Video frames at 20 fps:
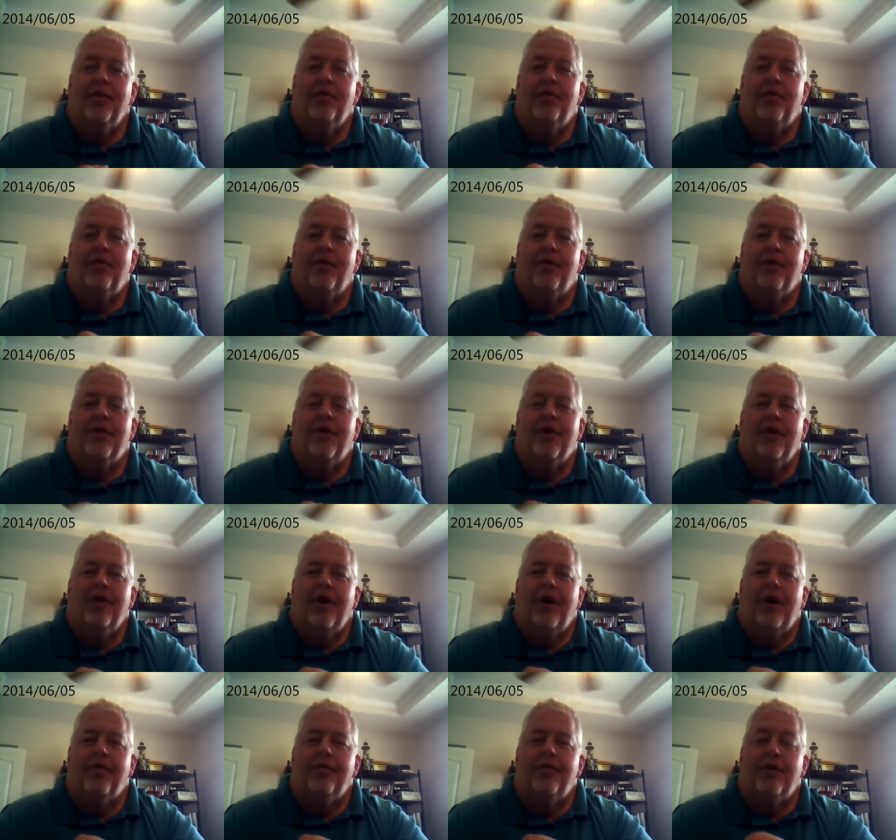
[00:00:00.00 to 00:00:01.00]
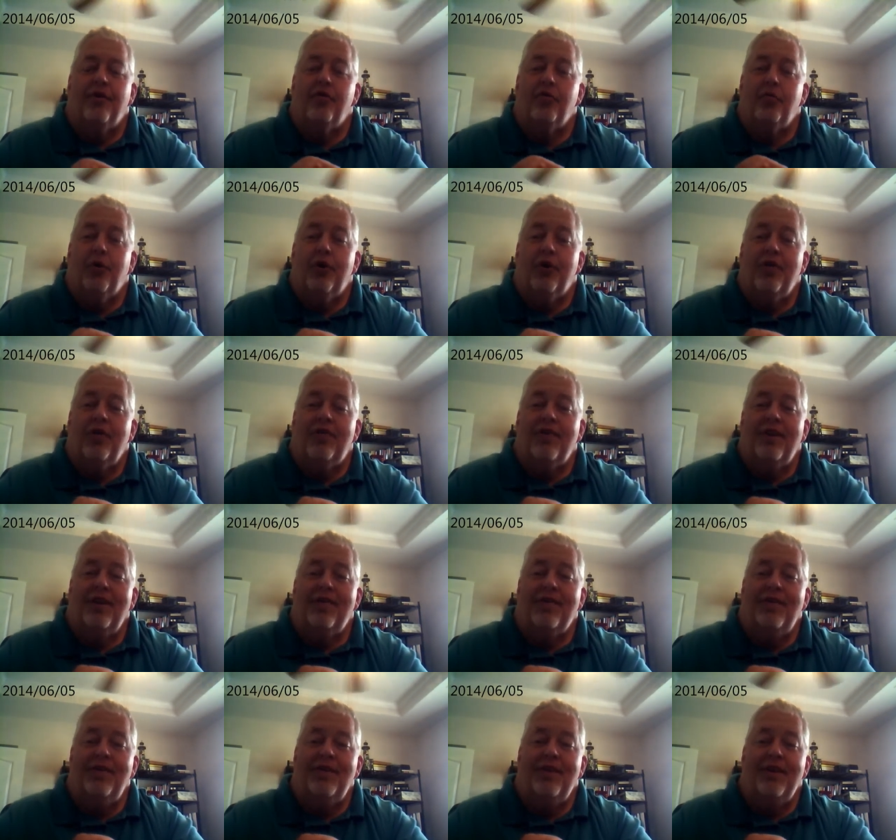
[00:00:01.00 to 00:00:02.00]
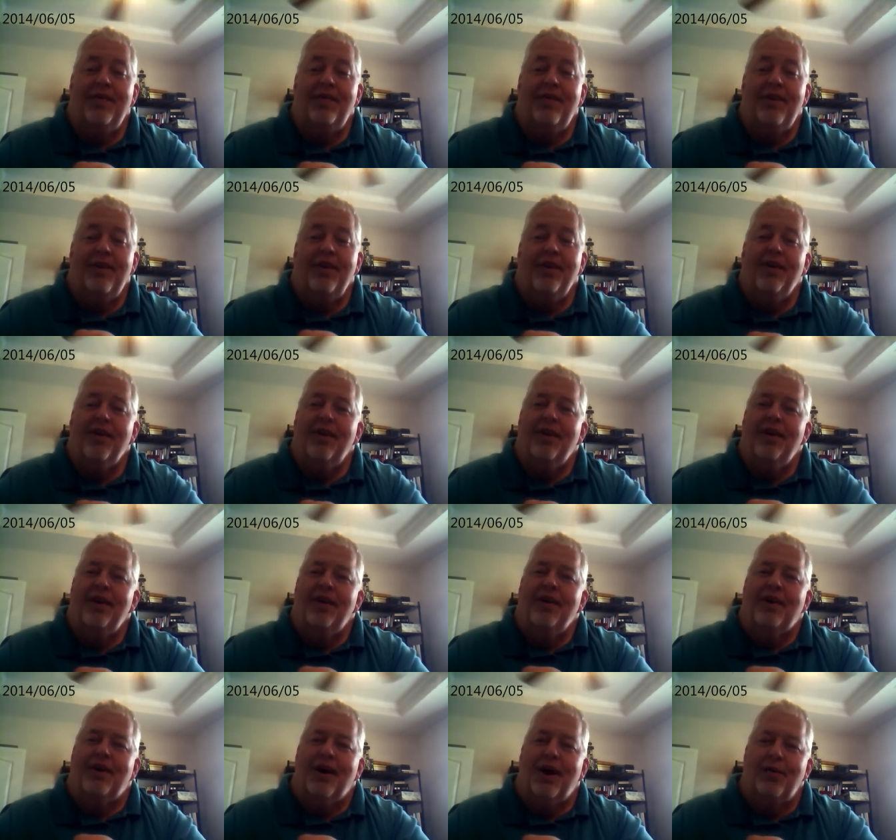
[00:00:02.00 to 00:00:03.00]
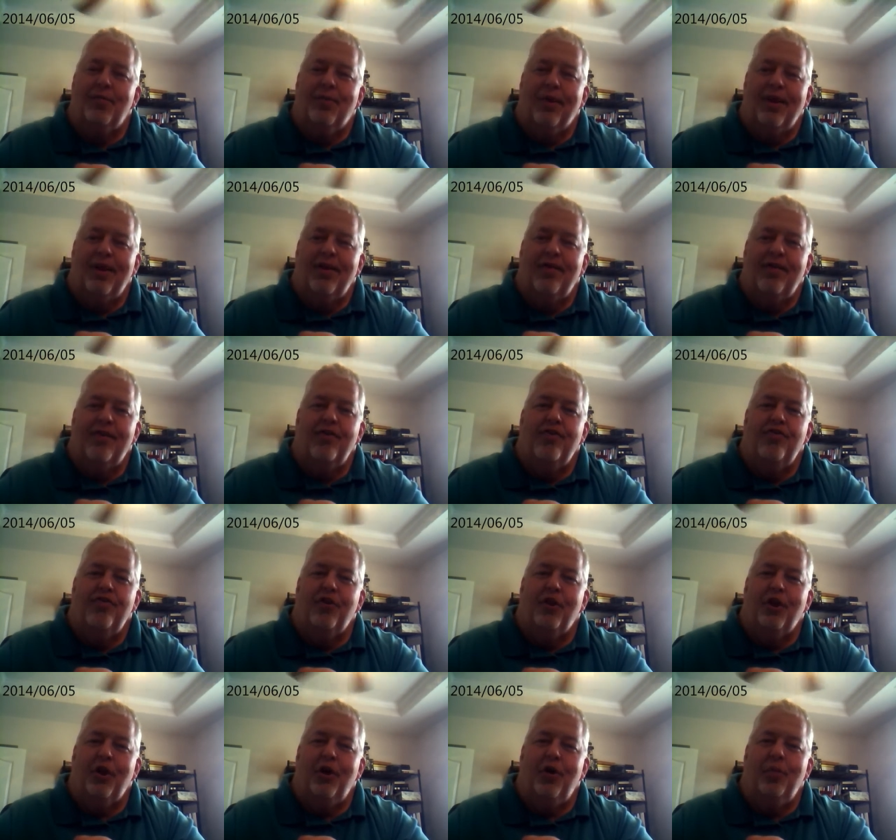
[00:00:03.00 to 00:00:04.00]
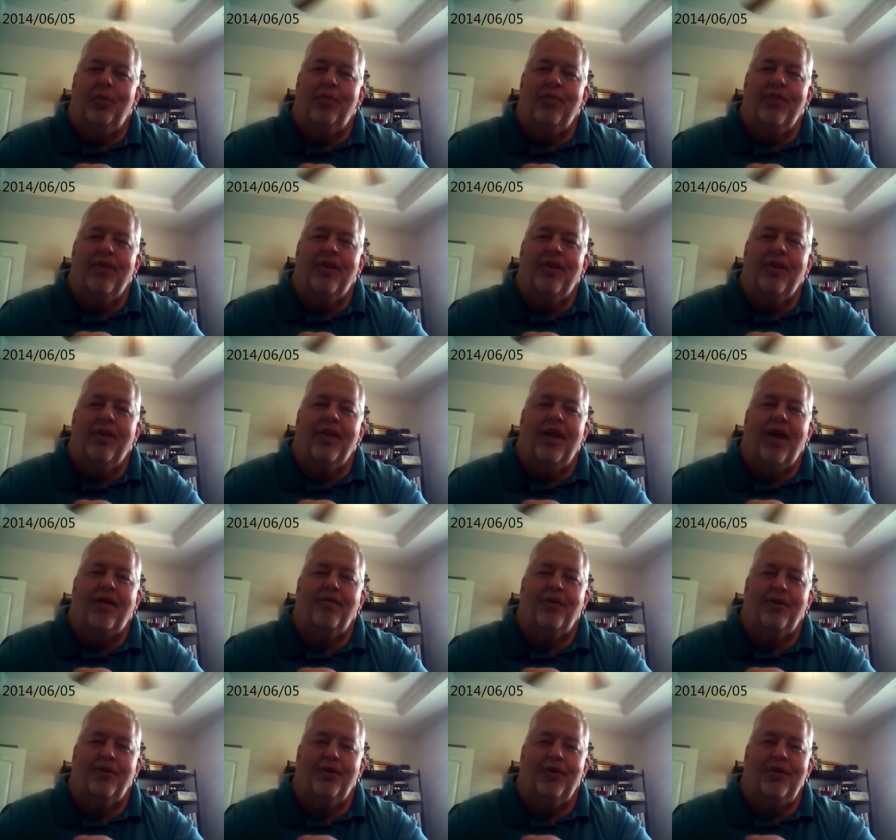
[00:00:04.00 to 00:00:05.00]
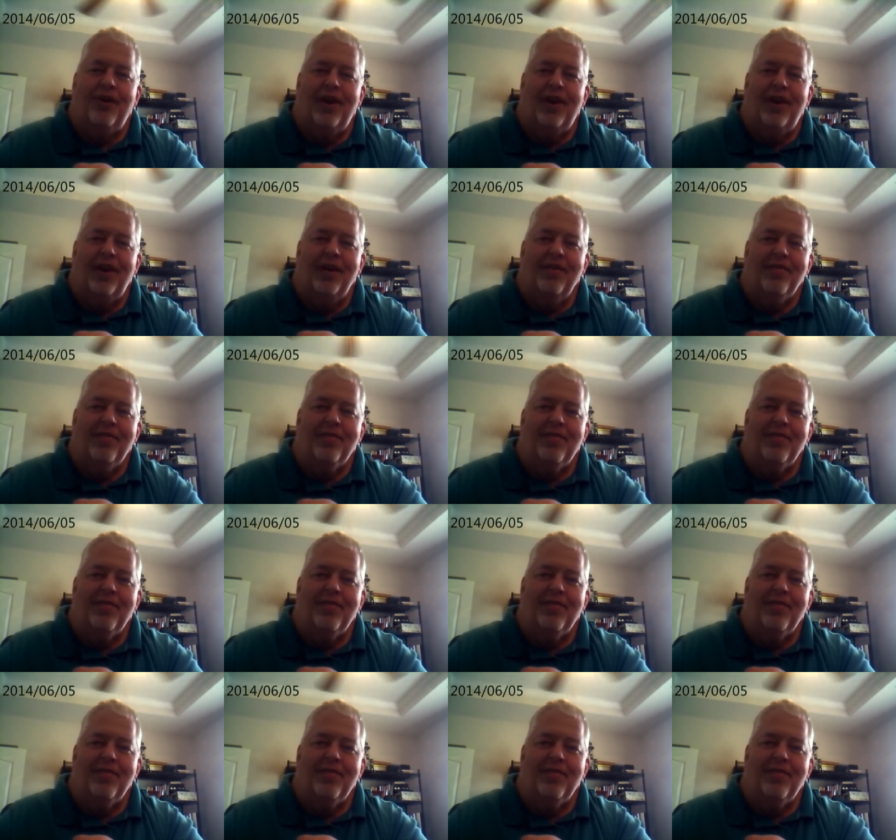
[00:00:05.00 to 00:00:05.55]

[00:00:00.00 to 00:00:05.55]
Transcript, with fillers: for A Fresh Word in Season TV. God bless. Shalom. Have a good day.